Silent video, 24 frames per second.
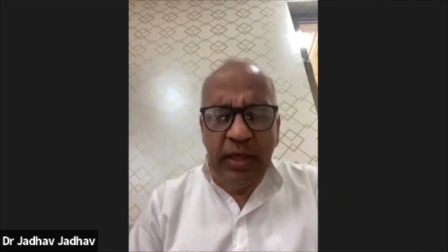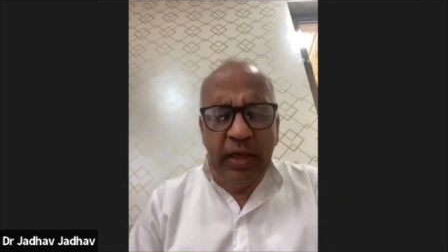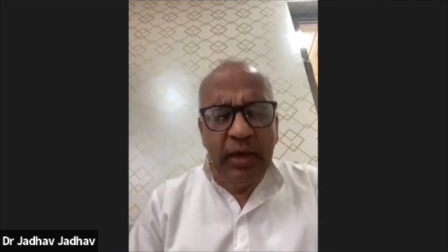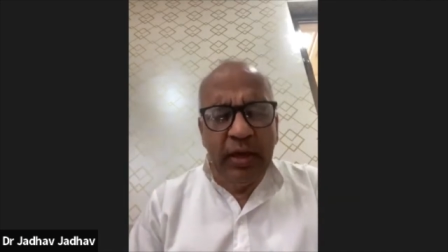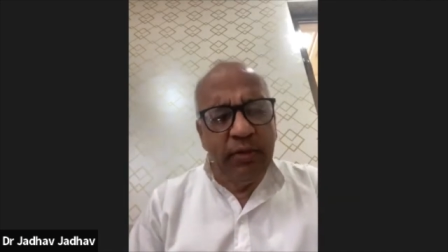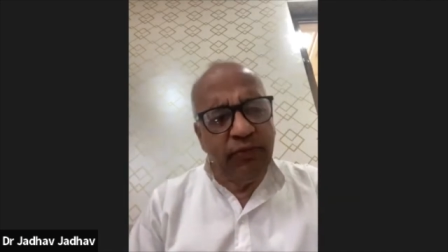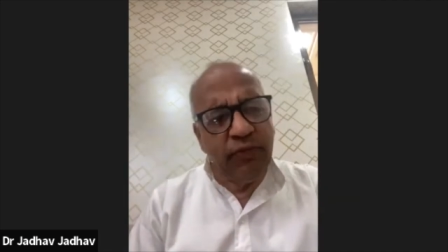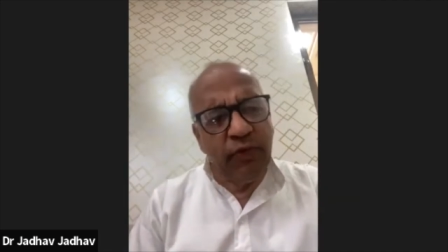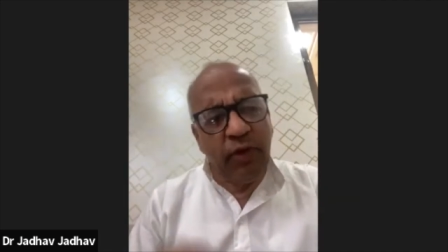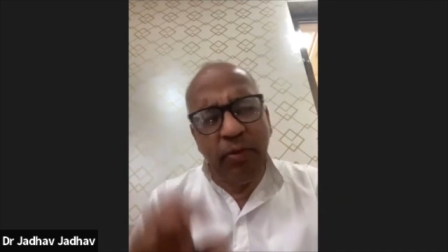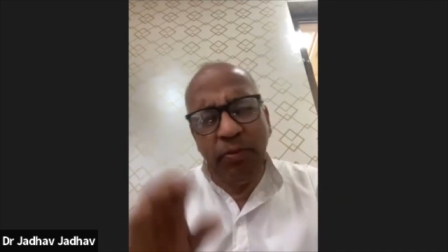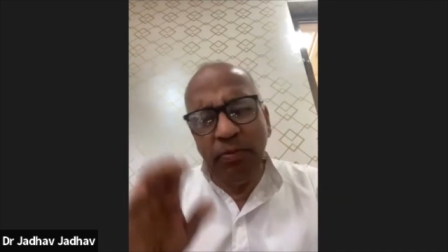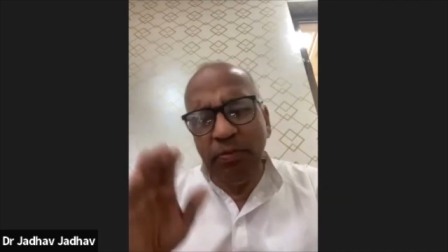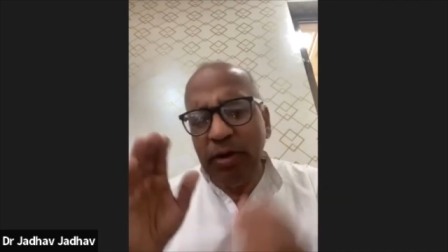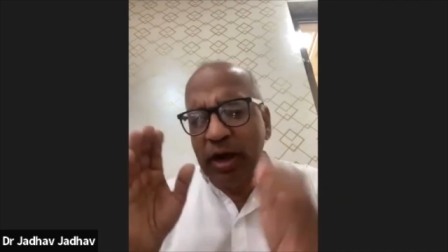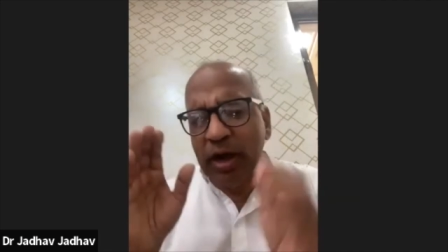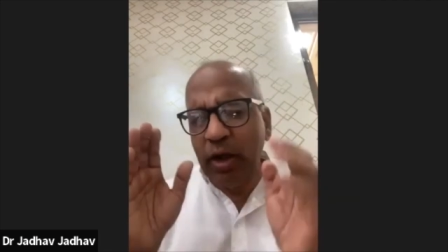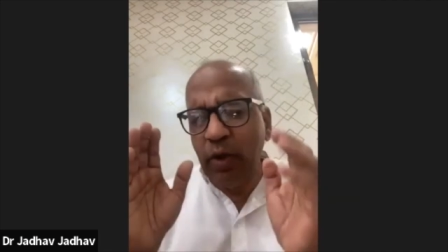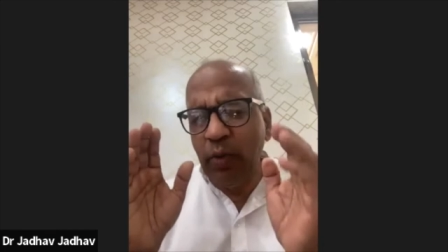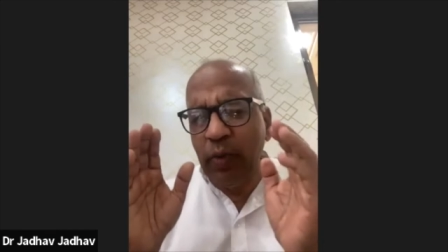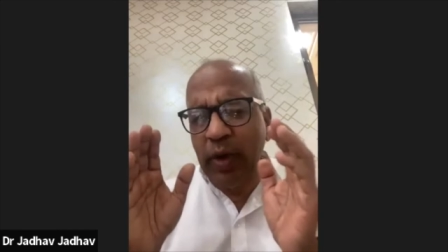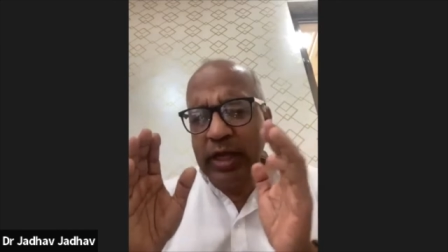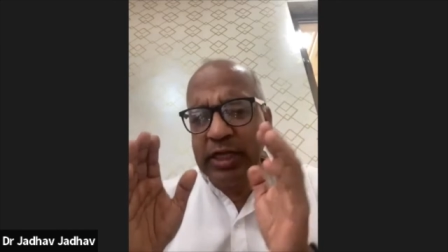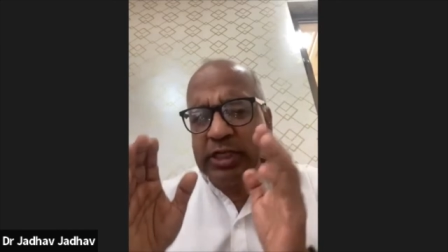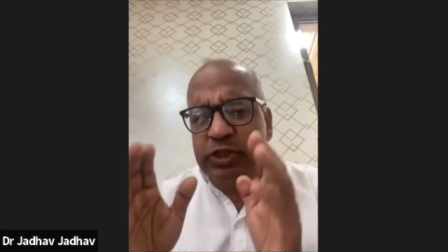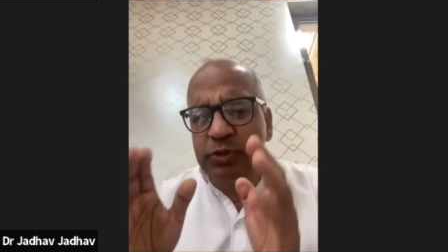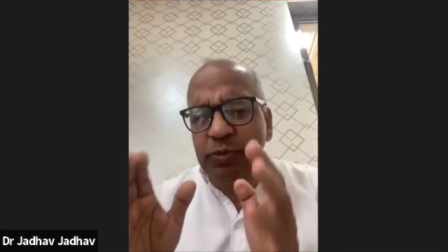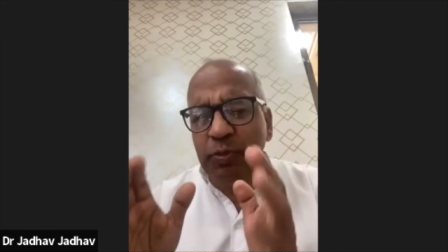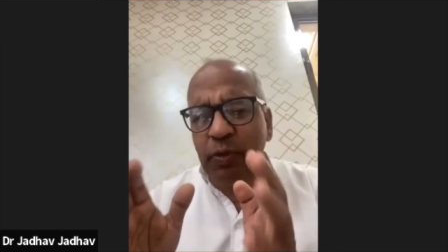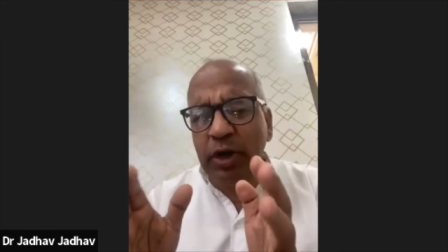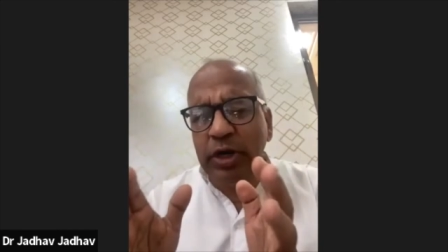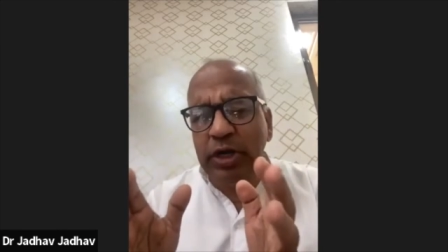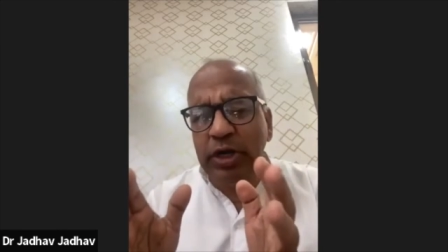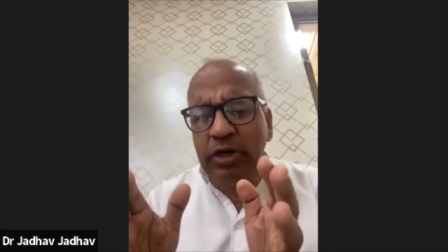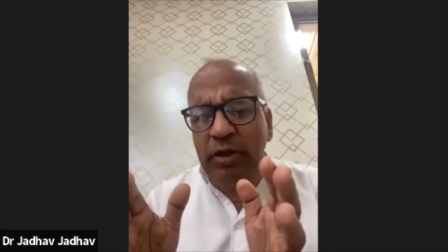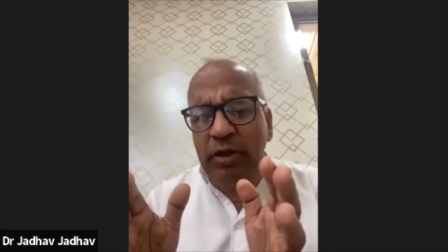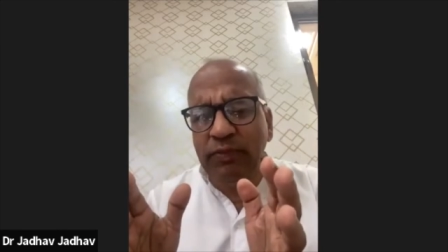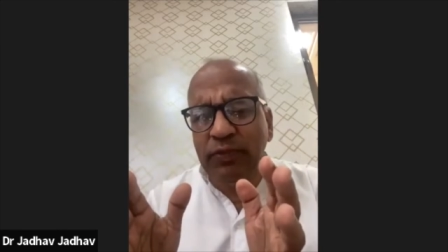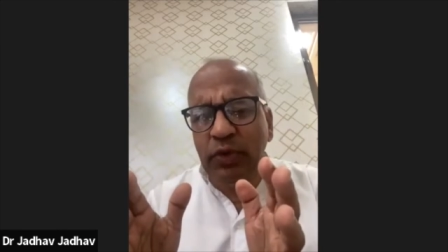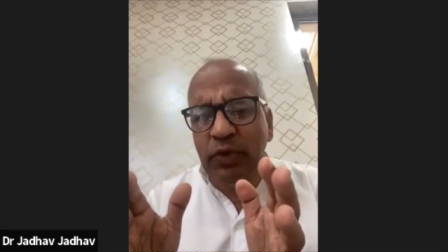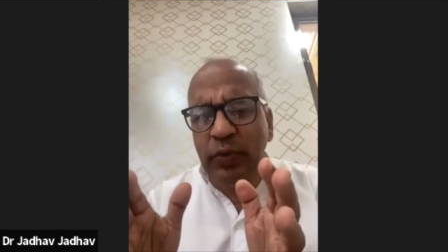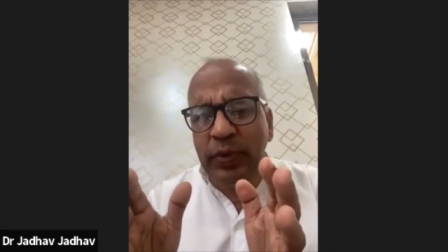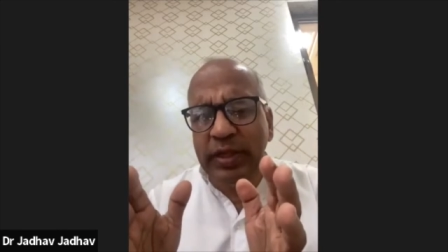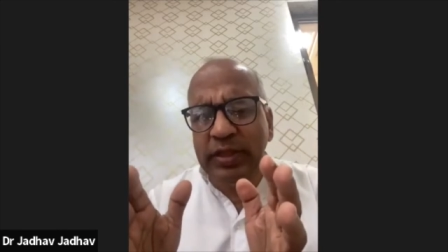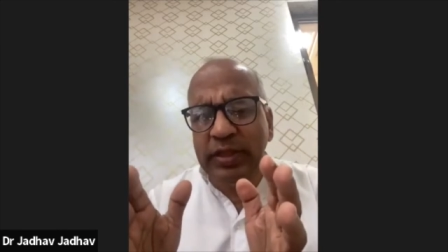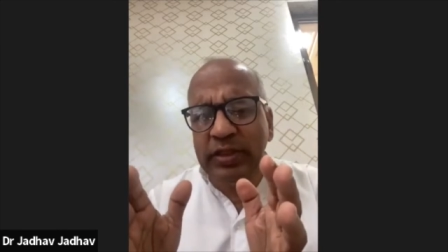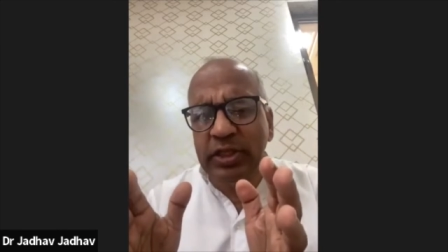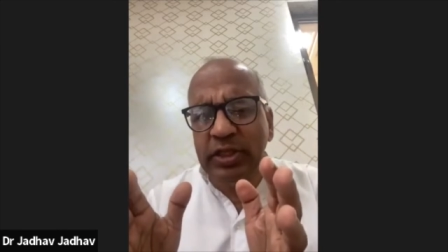From Bhagavan's point of view,
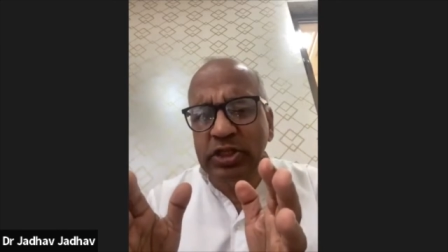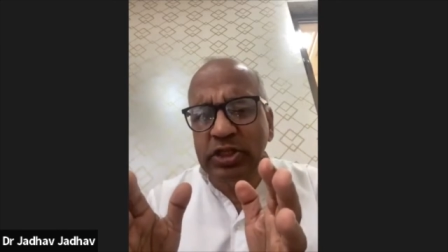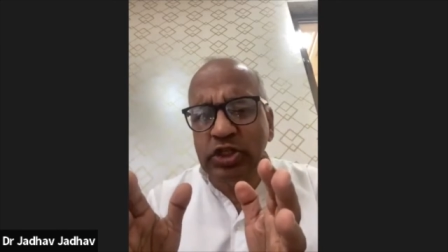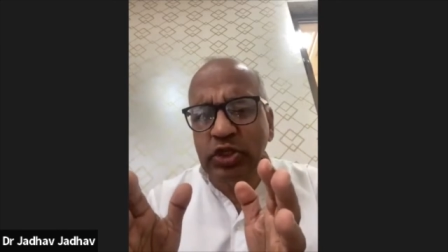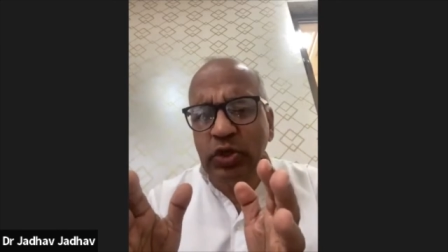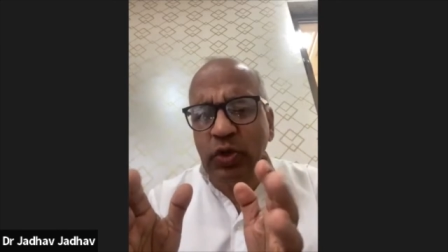in this